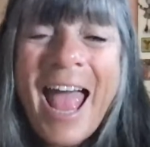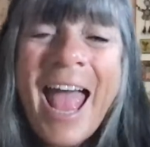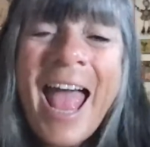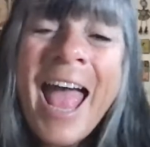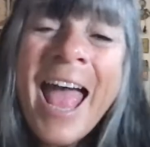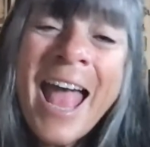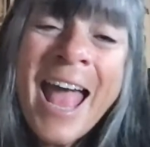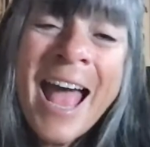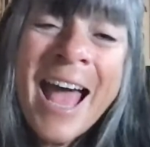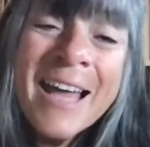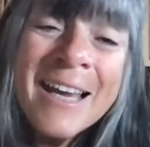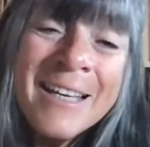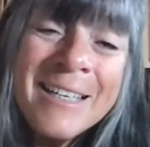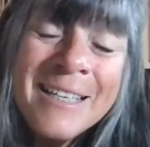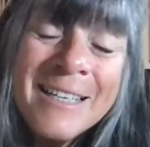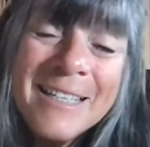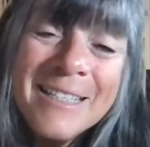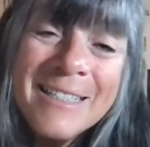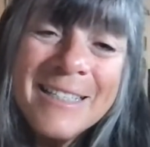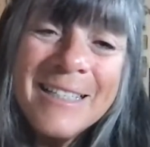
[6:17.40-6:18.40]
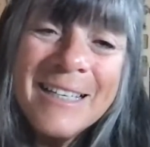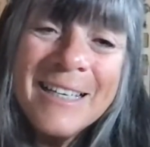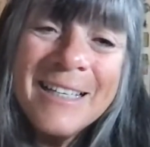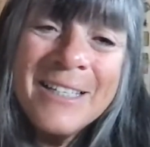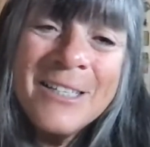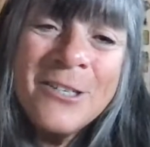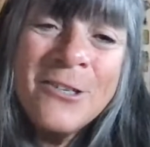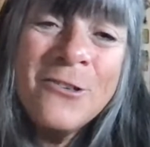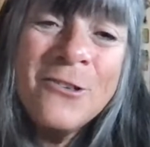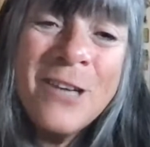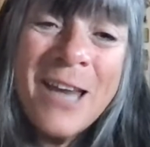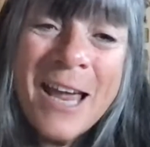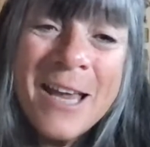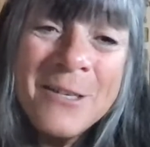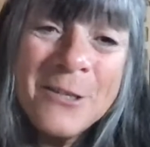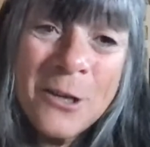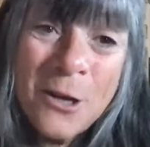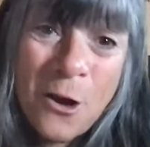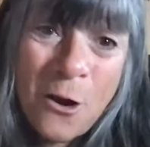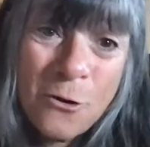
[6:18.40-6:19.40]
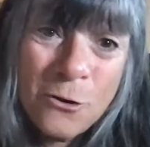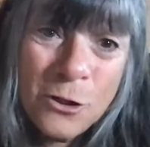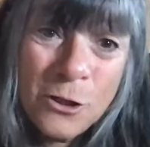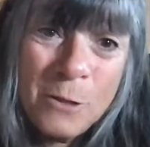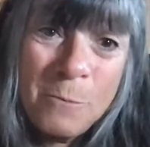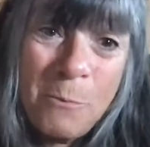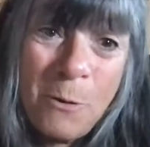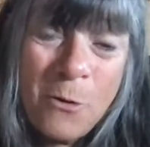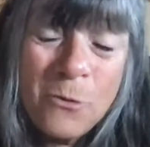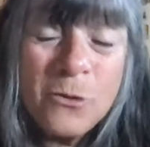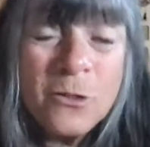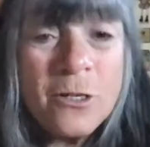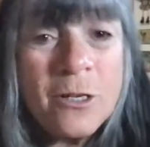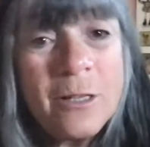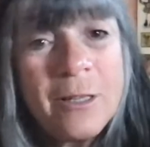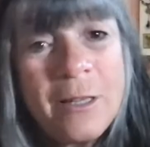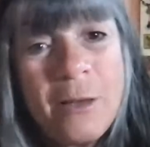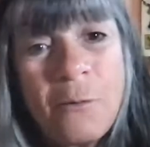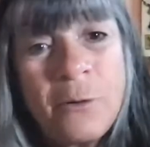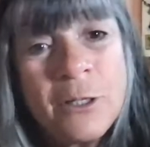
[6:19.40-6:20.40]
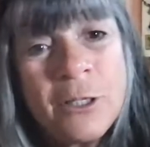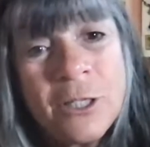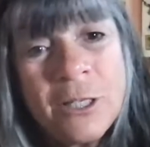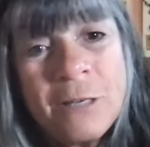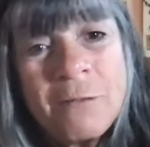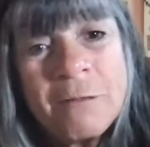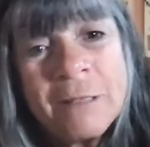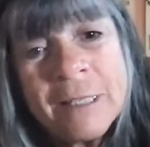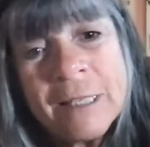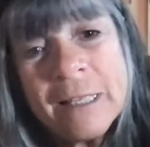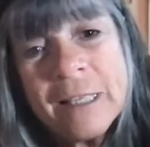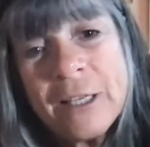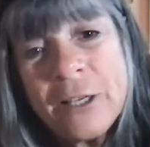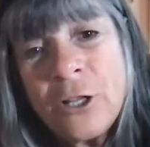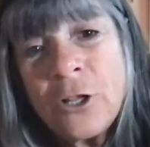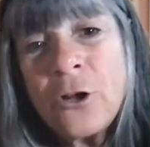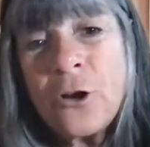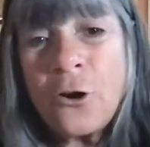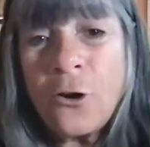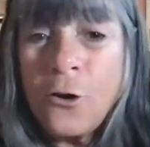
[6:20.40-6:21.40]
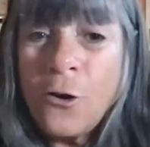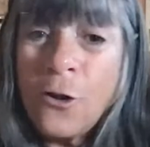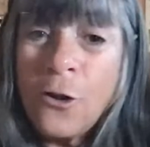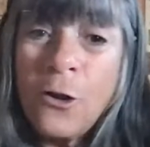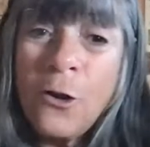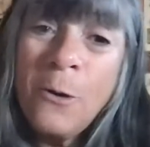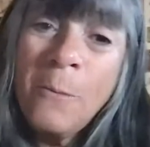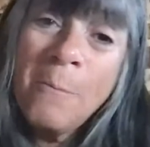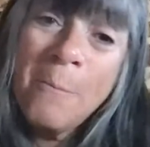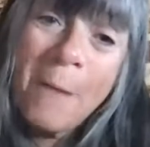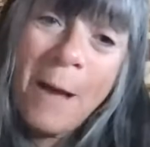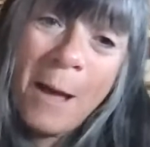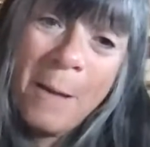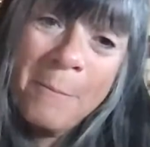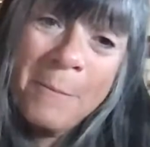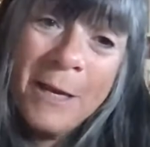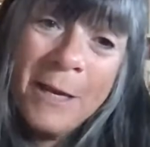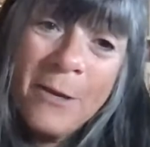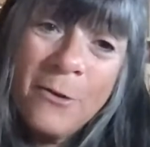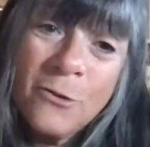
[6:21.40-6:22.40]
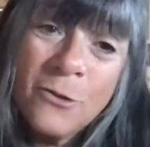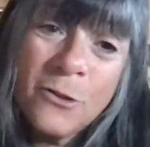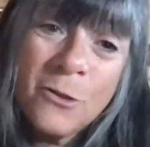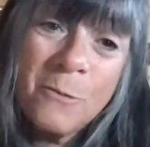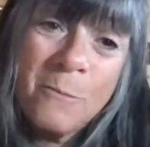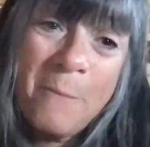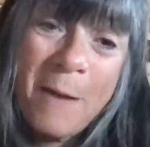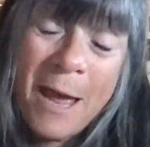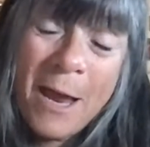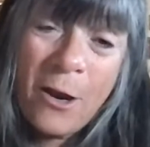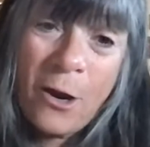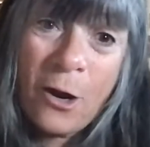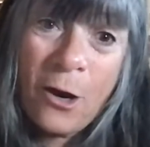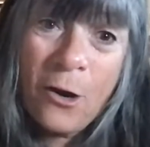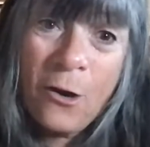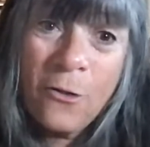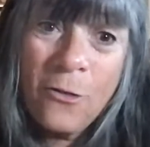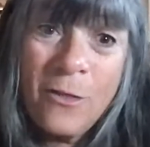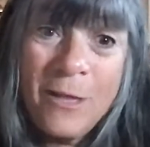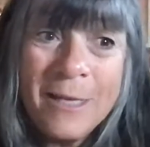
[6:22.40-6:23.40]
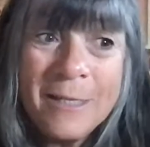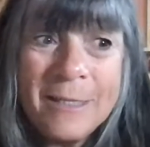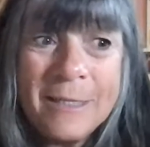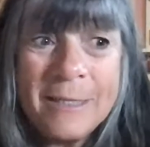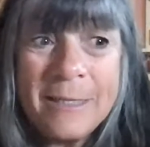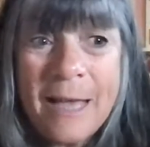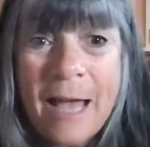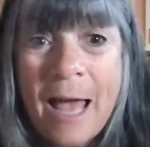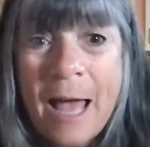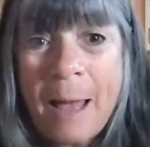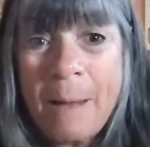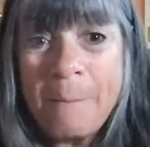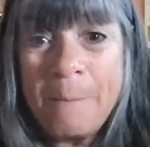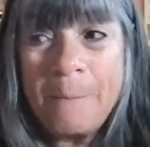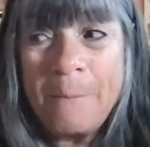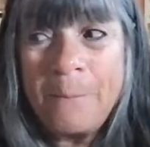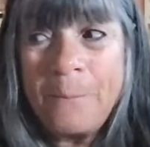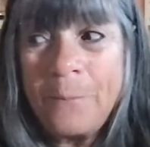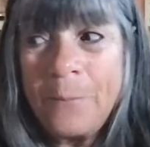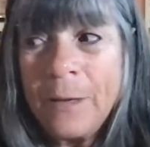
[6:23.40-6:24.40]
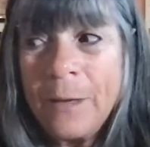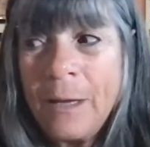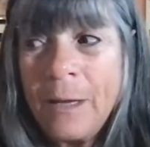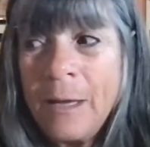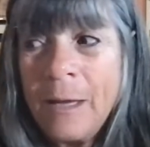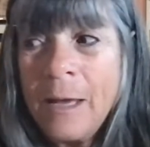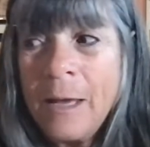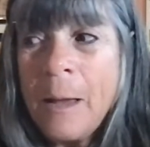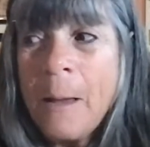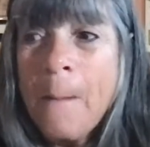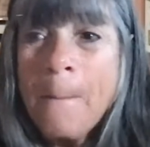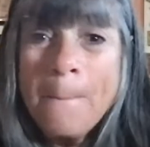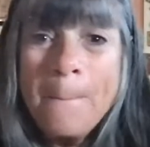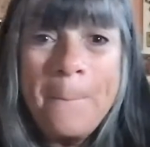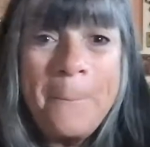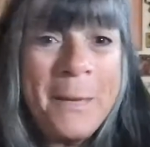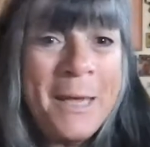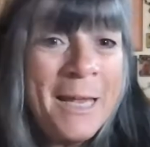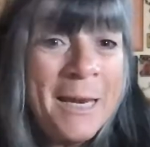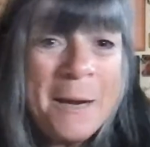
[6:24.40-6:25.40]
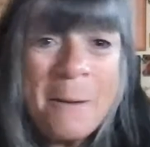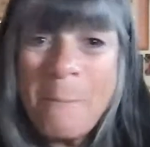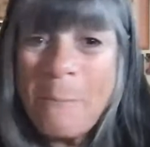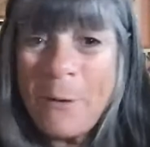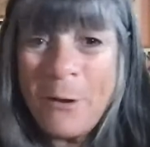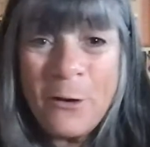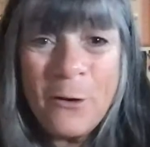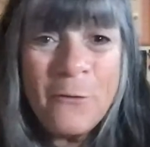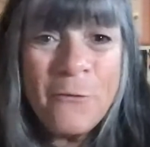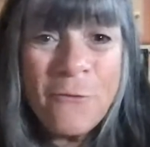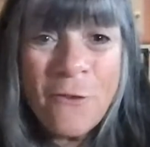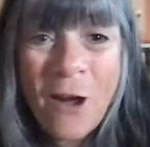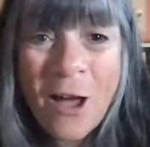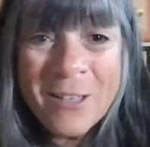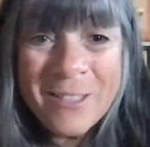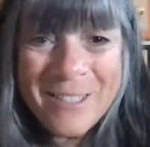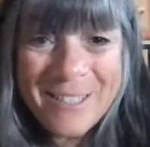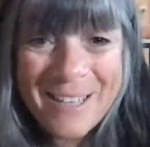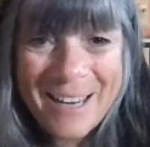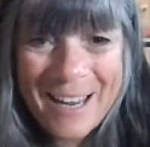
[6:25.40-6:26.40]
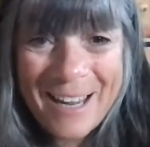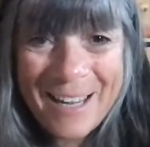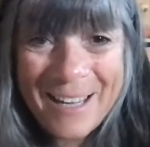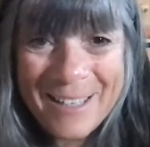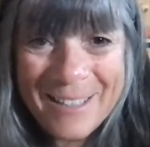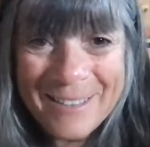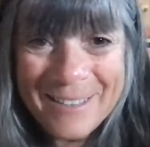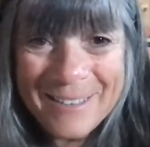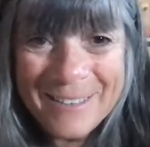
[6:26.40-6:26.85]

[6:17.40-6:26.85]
And 2 days ago, she posted that when she was a little girl, her mommy used to make her this peanut butter frosting,